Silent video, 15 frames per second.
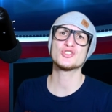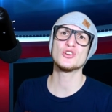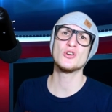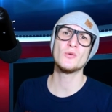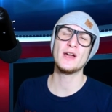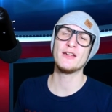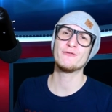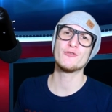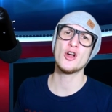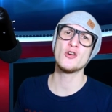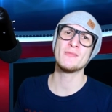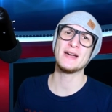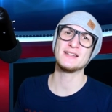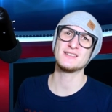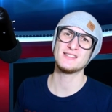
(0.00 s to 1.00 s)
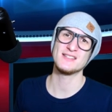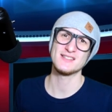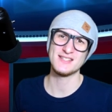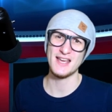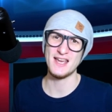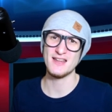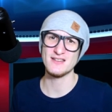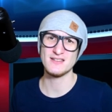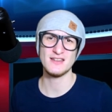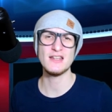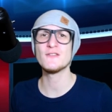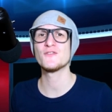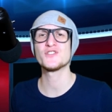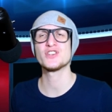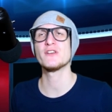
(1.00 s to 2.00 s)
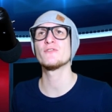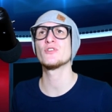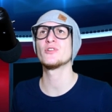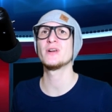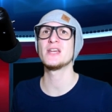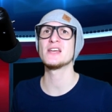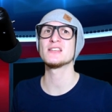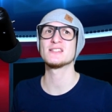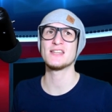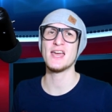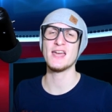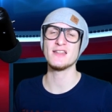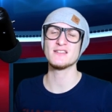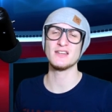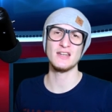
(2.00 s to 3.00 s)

sure if romance is dead, if chivalry is dead,